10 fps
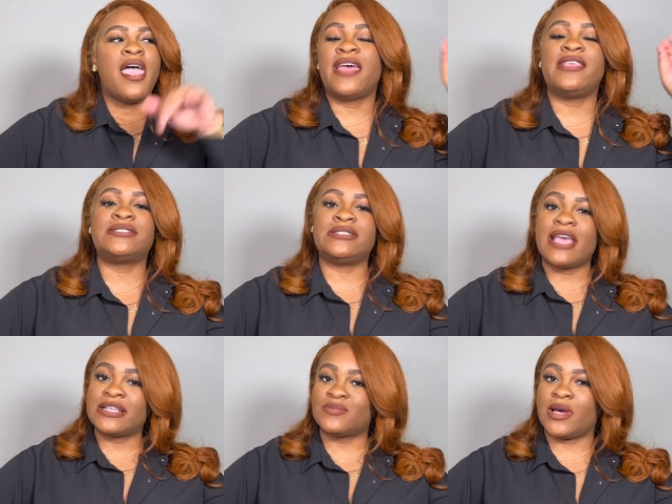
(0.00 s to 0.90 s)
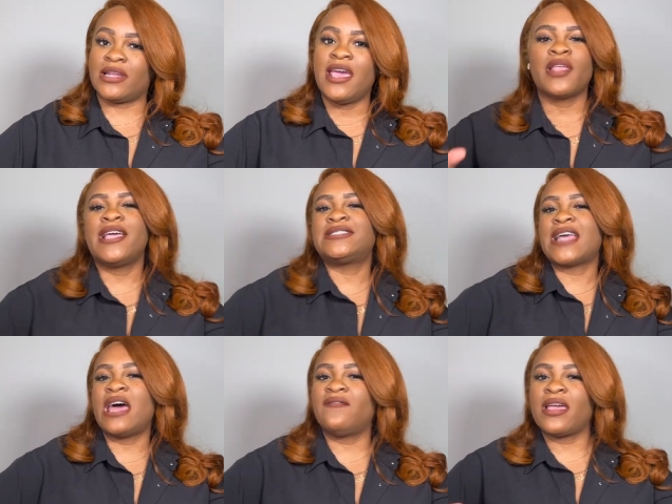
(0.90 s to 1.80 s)
And this next one is
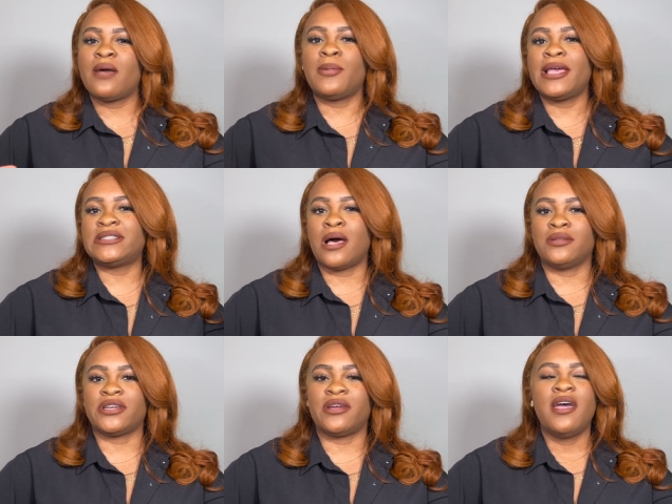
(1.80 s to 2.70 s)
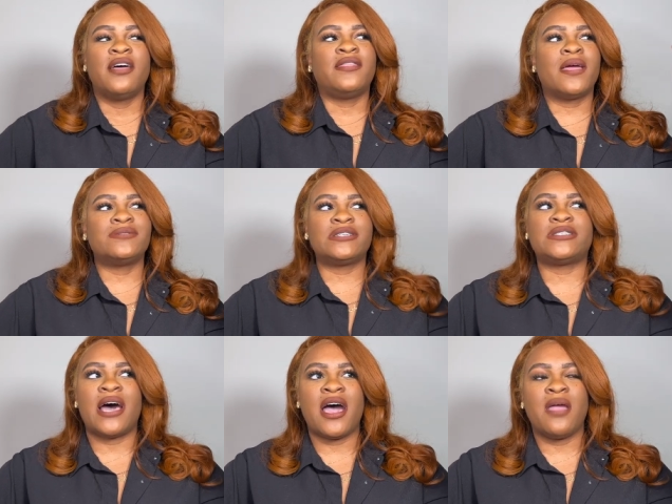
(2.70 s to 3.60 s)
kind of like a placeholder. There was a
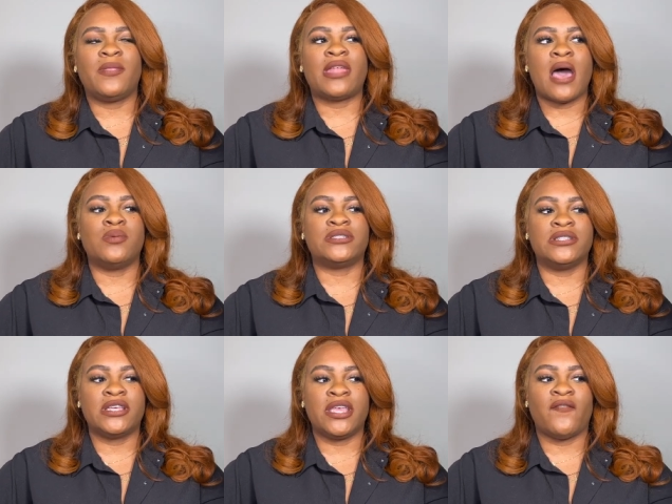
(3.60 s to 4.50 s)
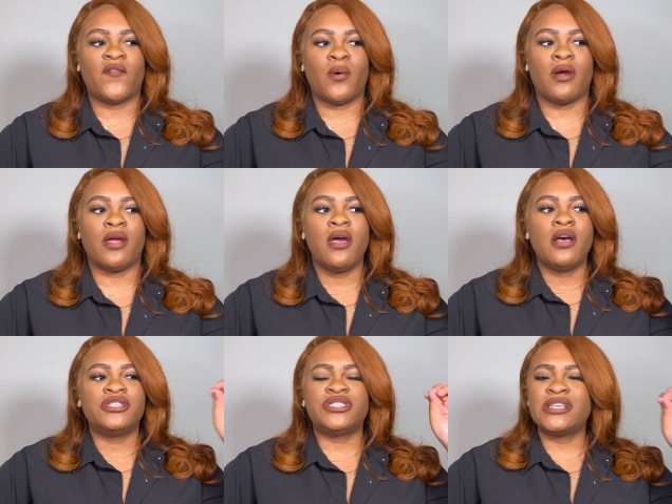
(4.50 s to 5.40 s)
time that I was looking for
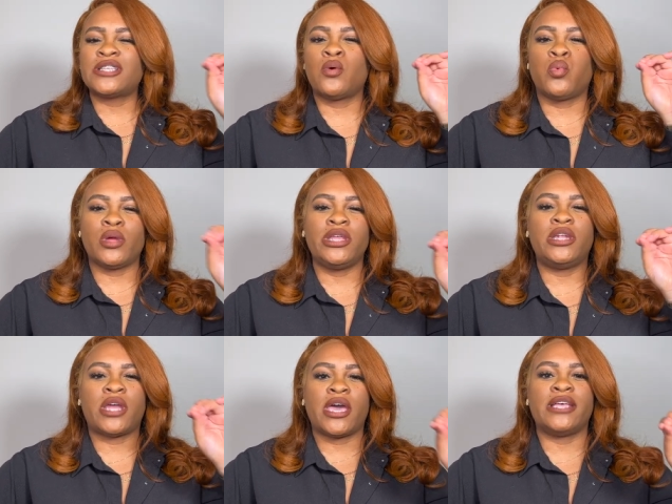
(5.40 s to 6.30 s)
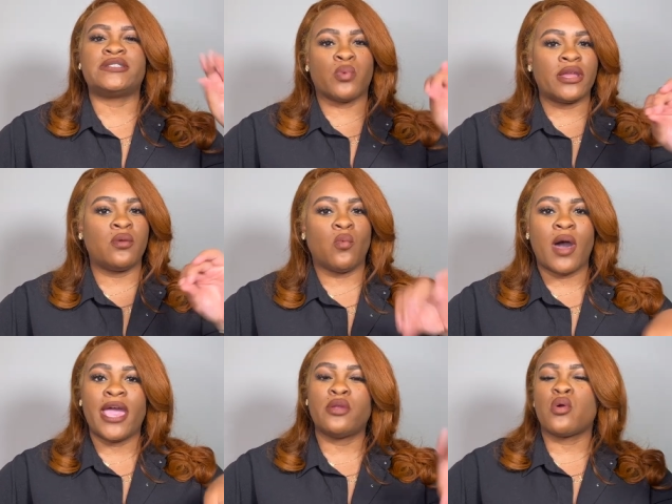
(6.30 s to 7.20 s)
just a really nice red and
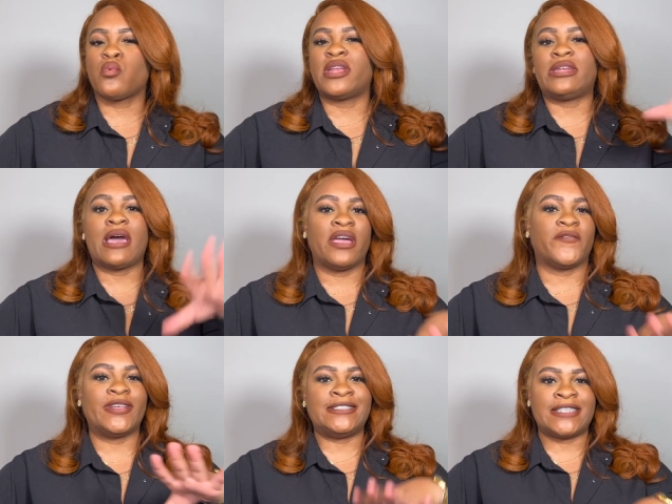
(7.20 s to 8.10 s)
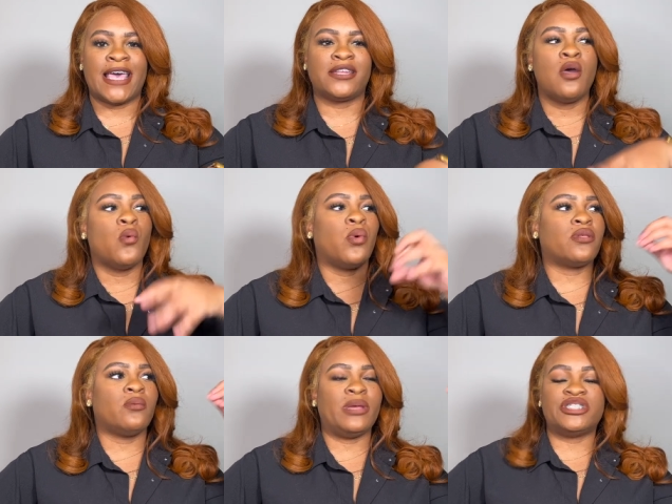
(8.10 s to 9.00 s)
white or red and ivory set, whether
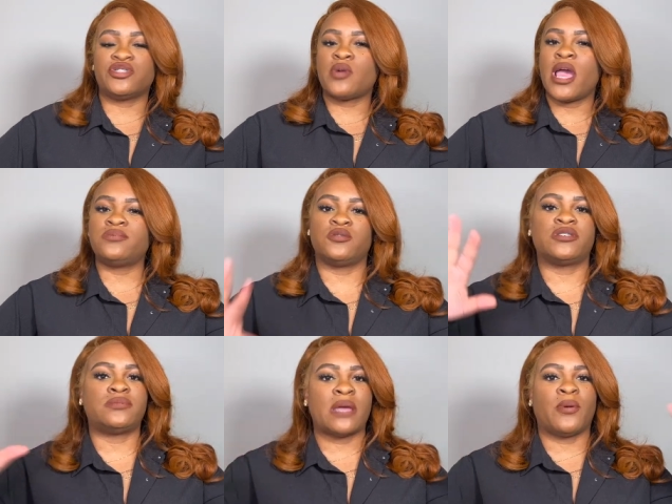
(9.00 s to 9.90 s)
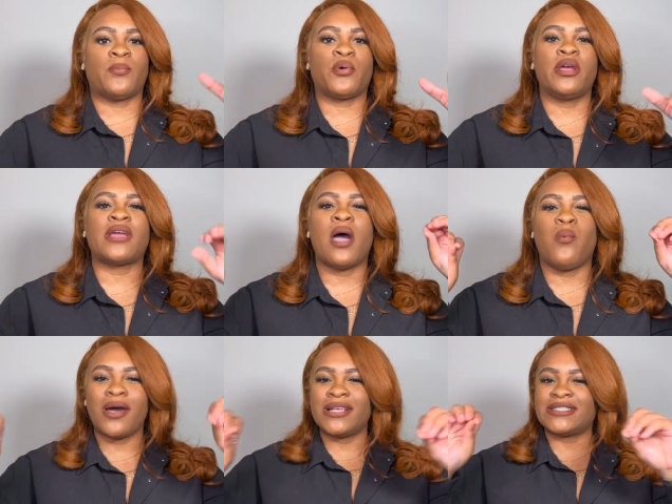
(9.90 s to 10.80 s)
it be stripes or some type of print. I
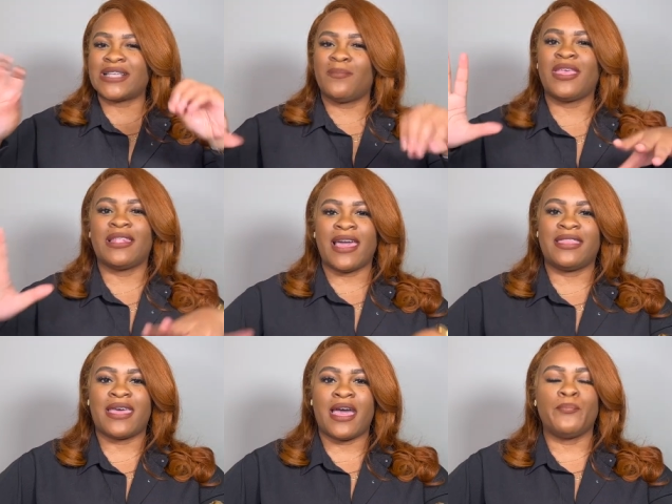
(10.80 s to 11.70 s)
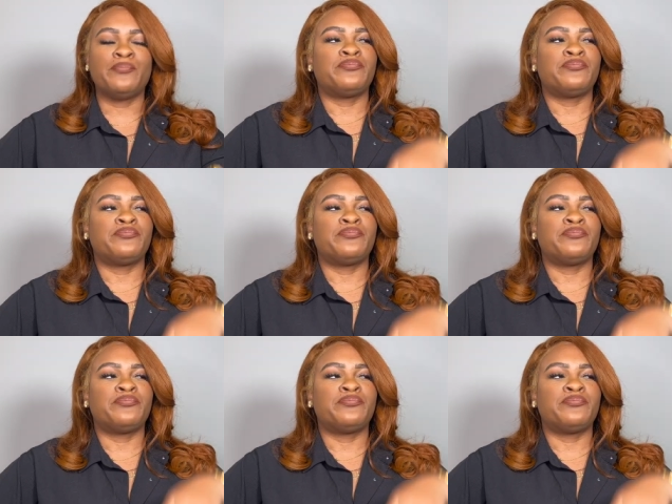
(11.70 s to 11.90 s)
wanted something like that.